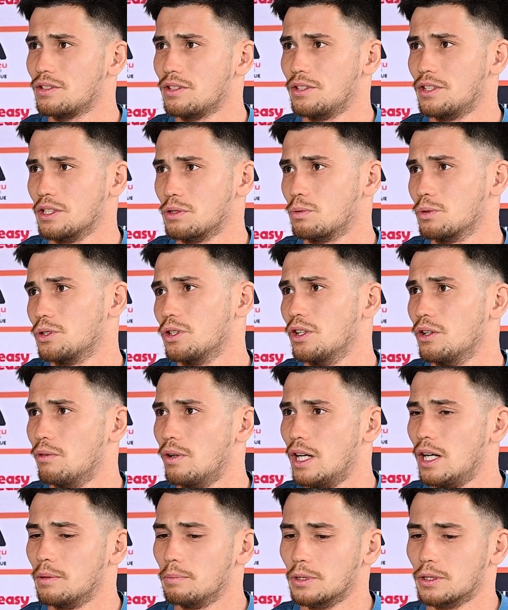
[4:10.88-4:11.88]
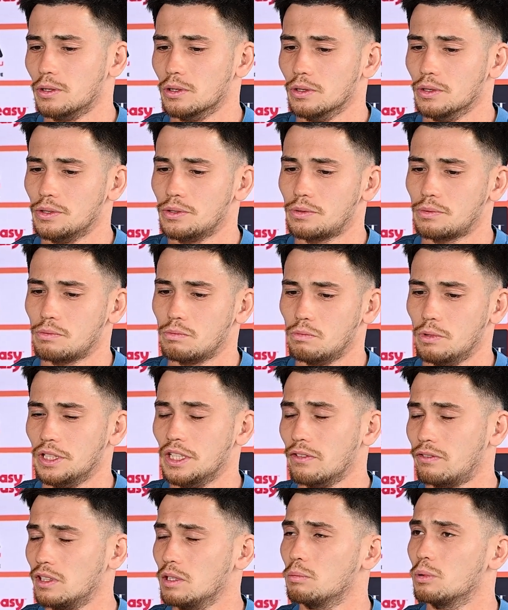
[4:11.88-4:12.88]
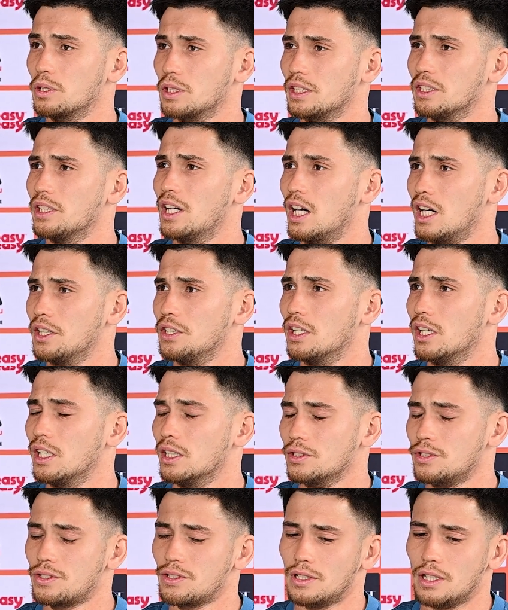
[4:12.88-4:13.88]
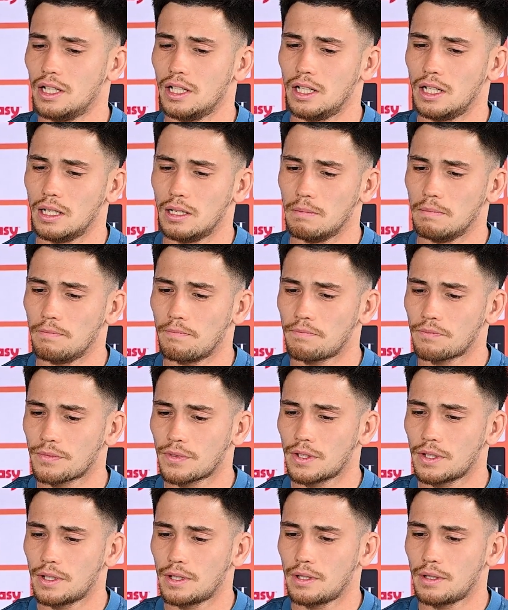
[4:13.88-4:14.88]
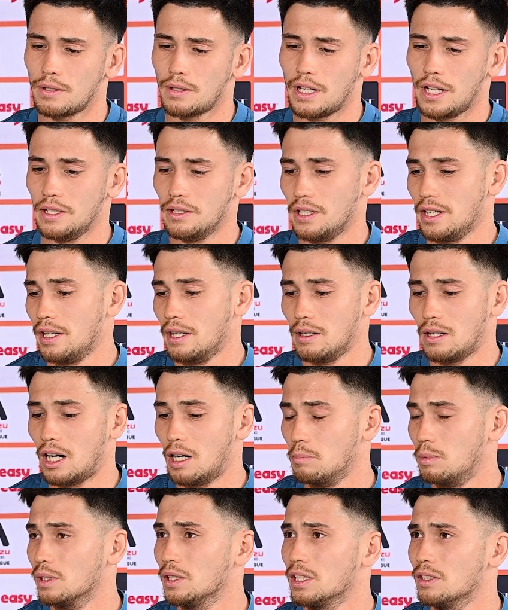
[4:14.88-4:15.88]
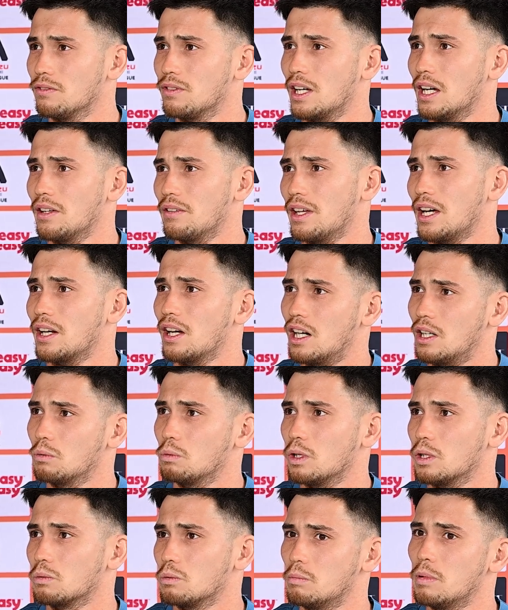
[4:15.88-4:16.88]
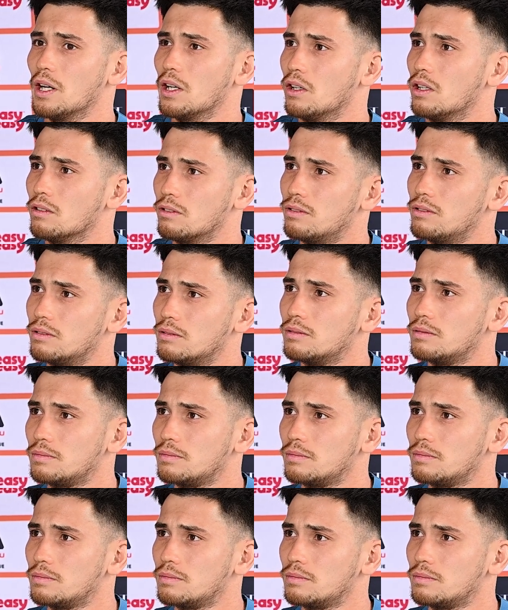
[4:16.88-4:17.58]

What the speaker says: things will turn around, because we're definitely putting in the hard yards. And yeah, I believe that that hard work will pay off.